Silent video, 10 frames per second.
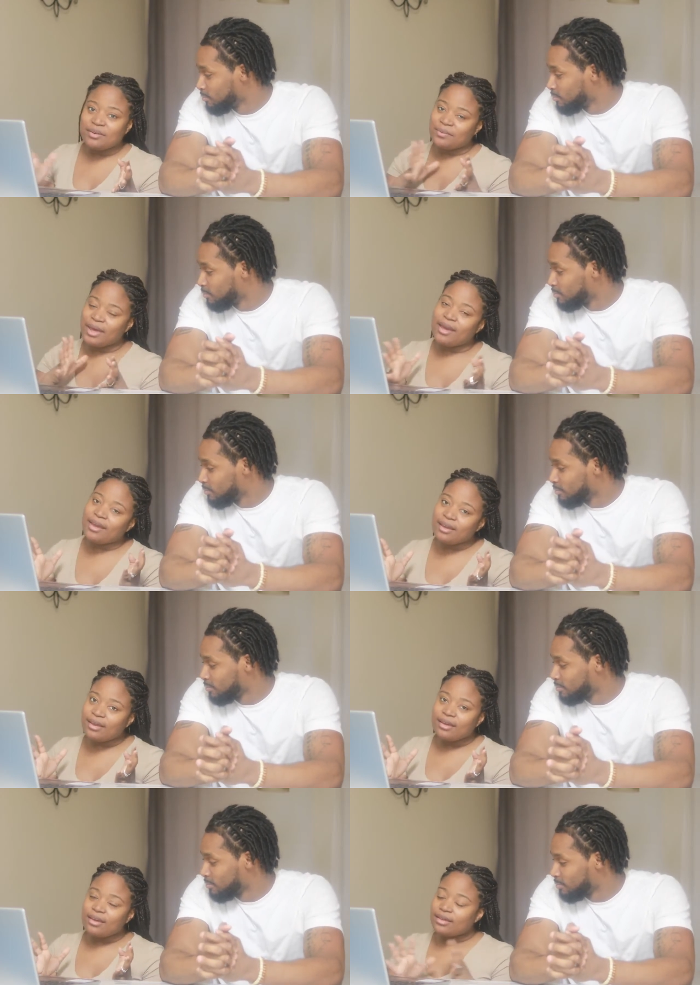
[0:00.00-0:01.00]

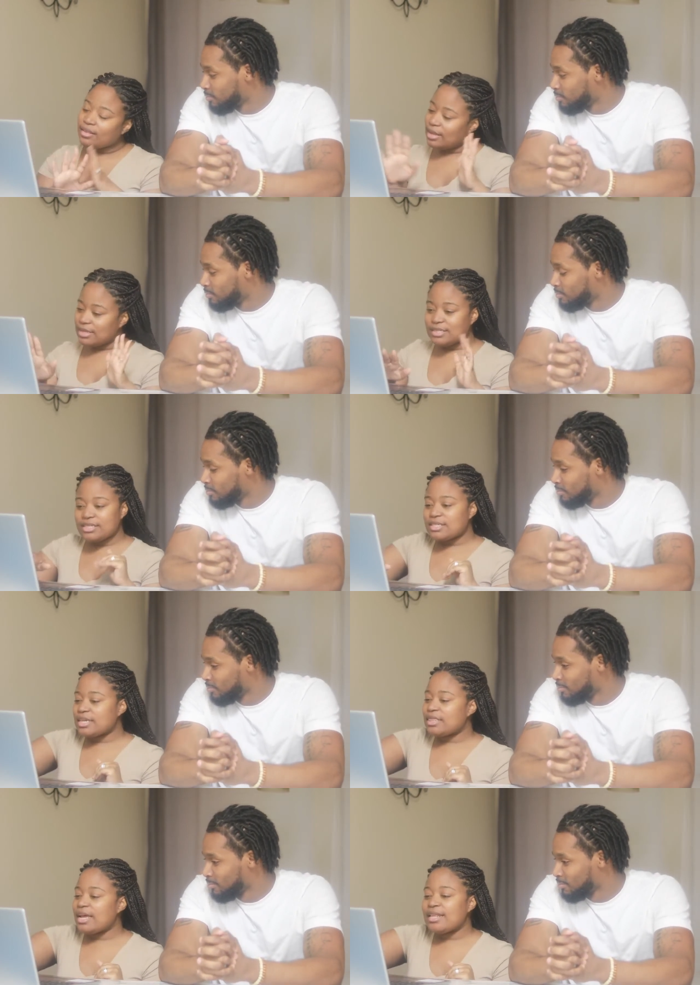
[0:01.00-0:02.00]
Speaker 1: okay? Let's just
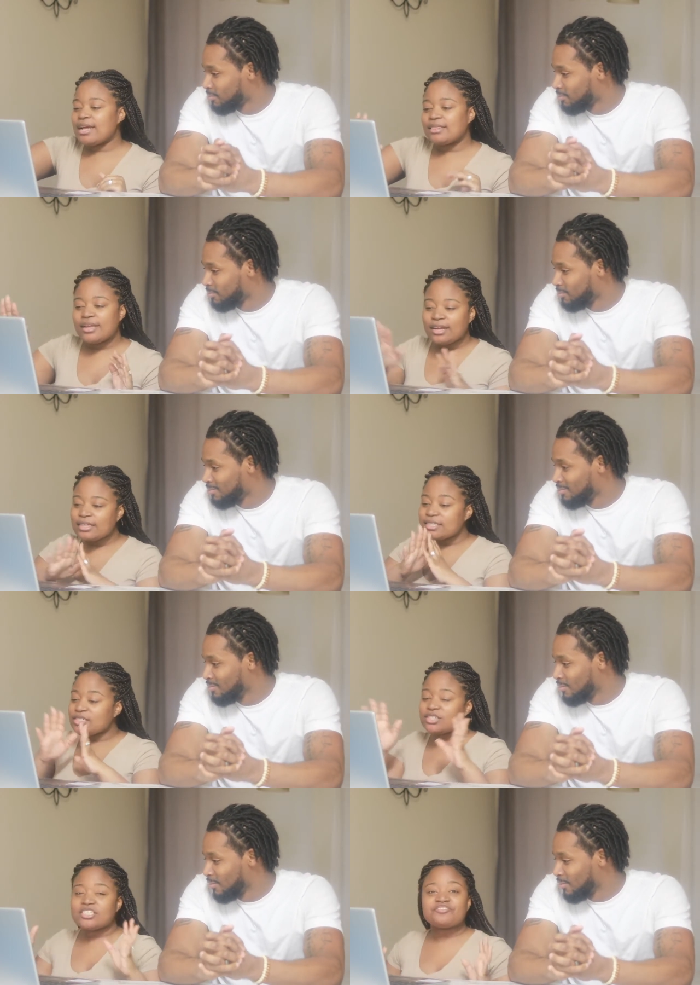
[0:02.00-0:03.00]
get that out there. This
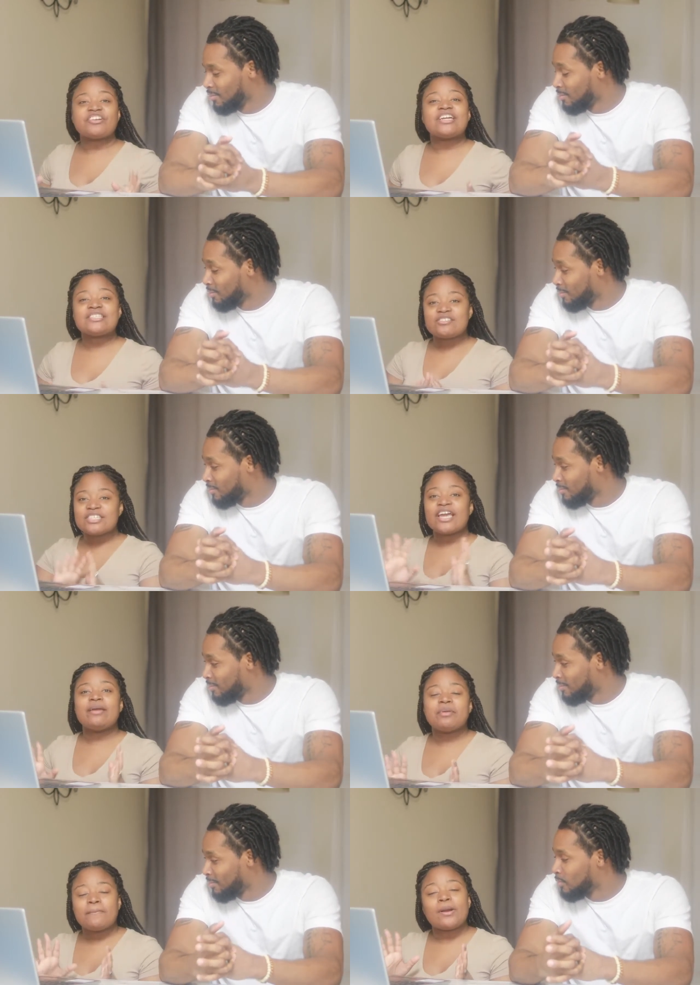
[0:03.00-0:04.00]
is just for
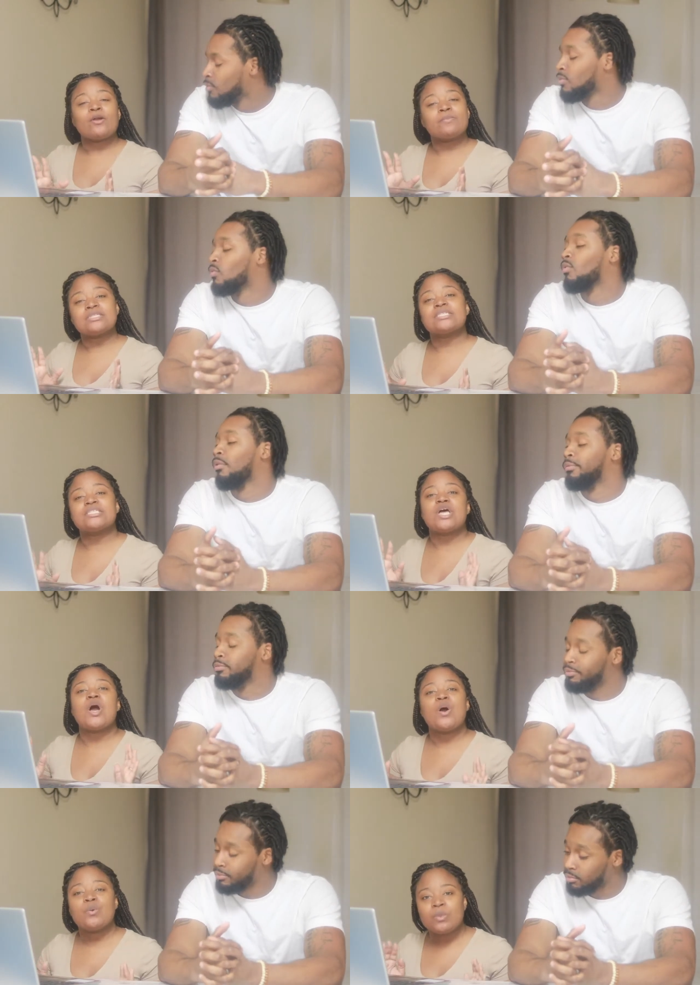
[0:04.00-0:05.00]
entertainment purposes
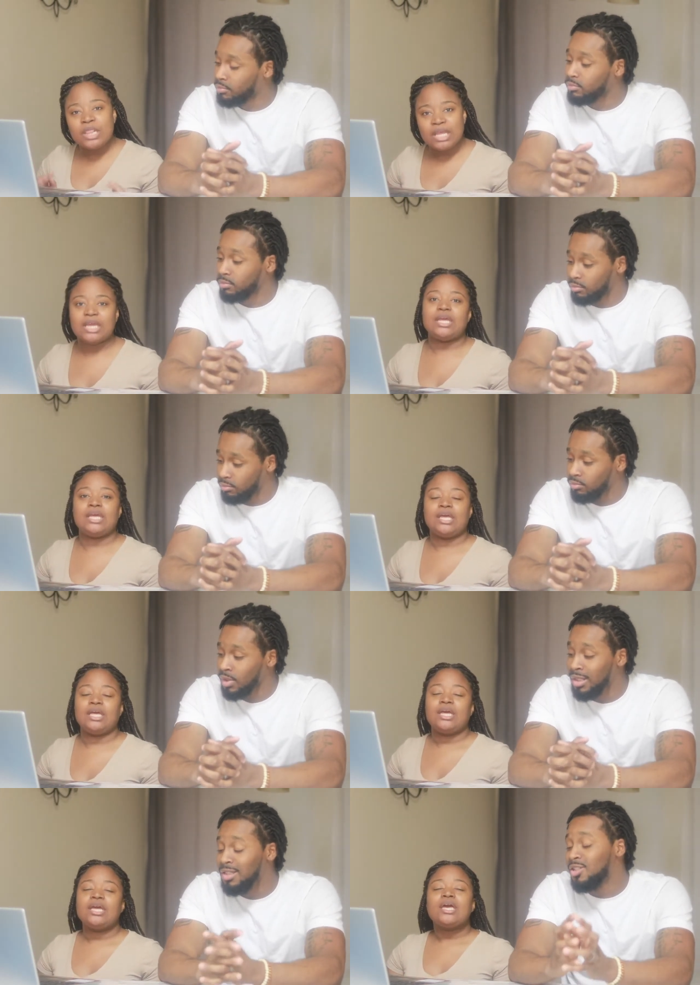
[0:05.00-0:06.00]
only.
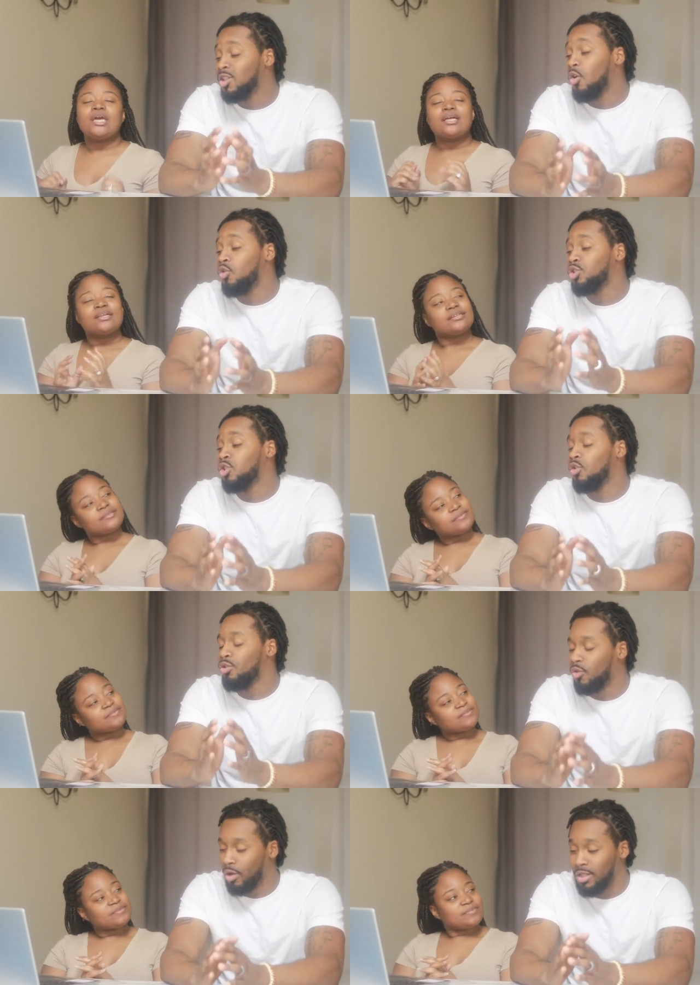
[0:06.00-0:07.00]
Speaker 2: It's so,
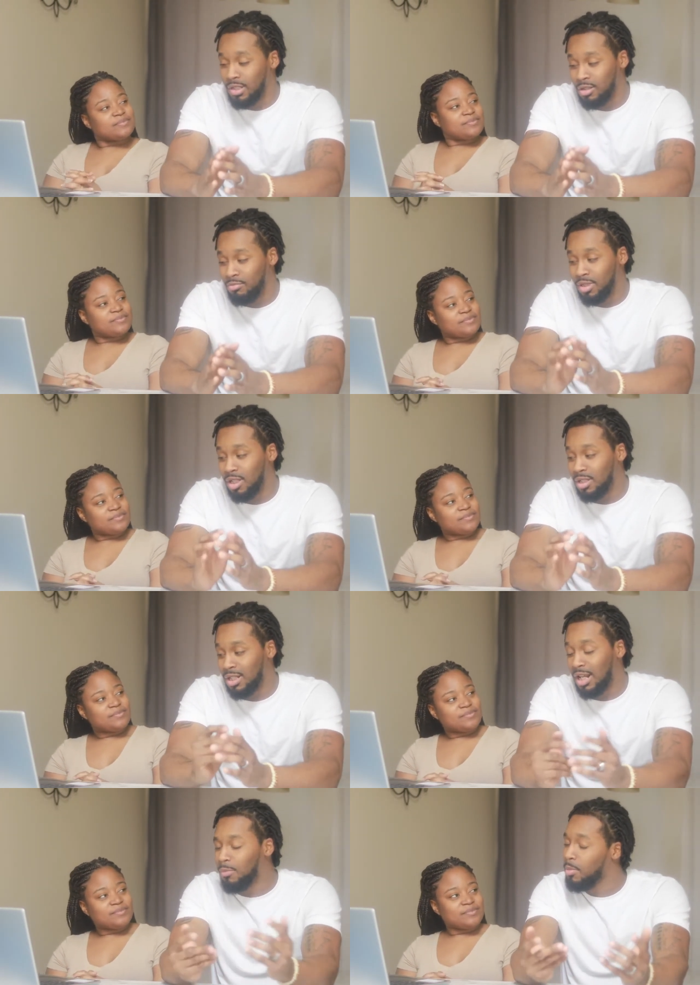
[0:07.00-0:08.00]
so crazy, though, because
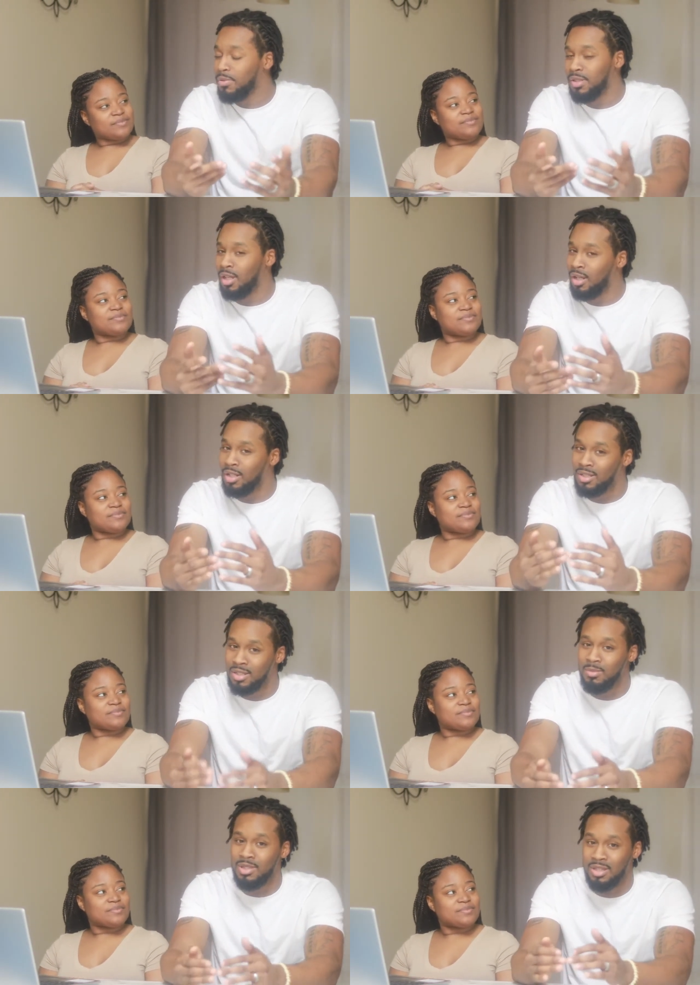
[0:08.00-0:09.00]
a lot of people saying that The
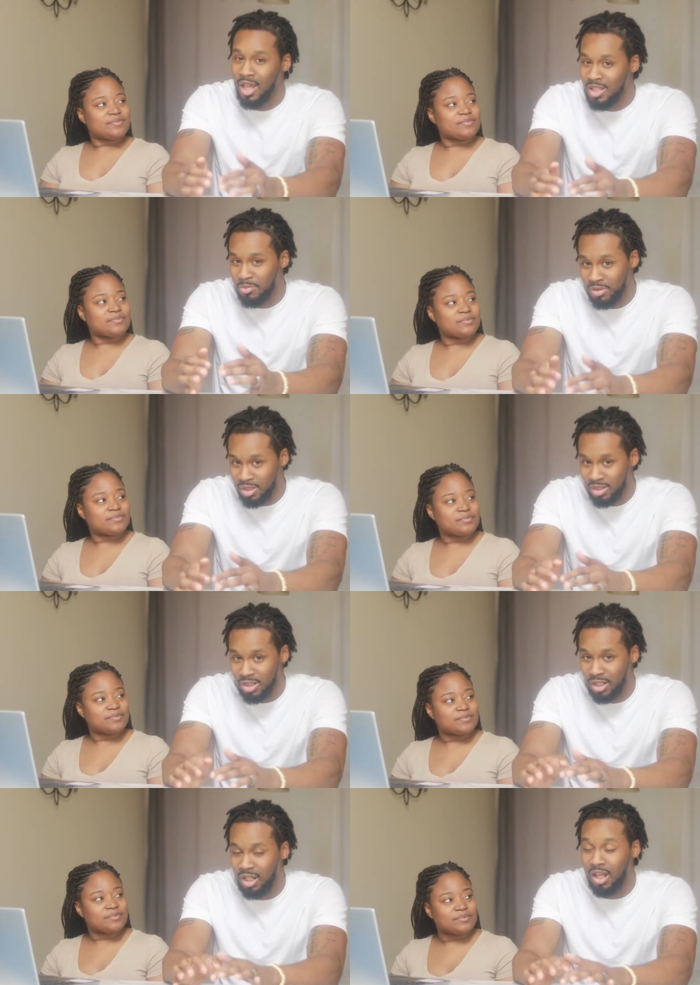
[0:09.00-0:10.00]
Simpsons has
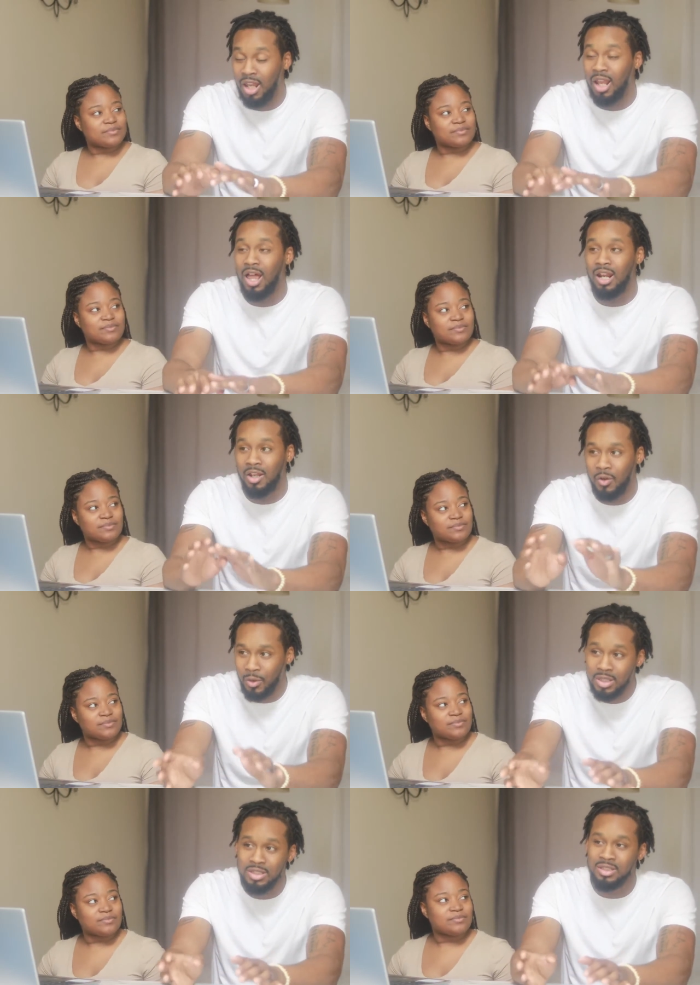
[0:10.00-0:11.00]
predicted a lot of
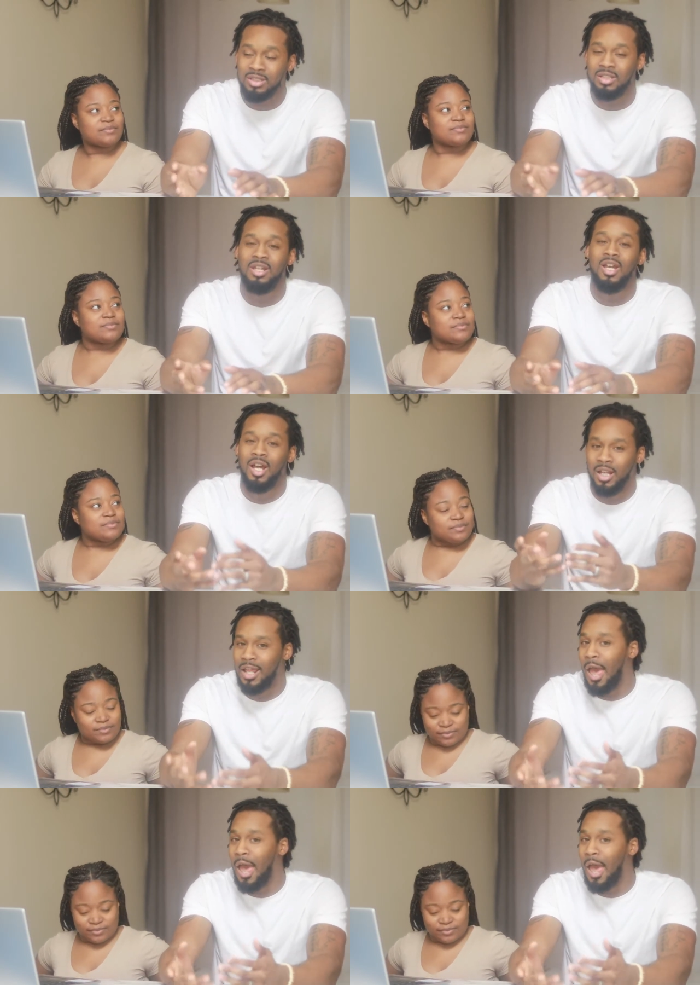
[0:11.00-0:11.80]
craziness that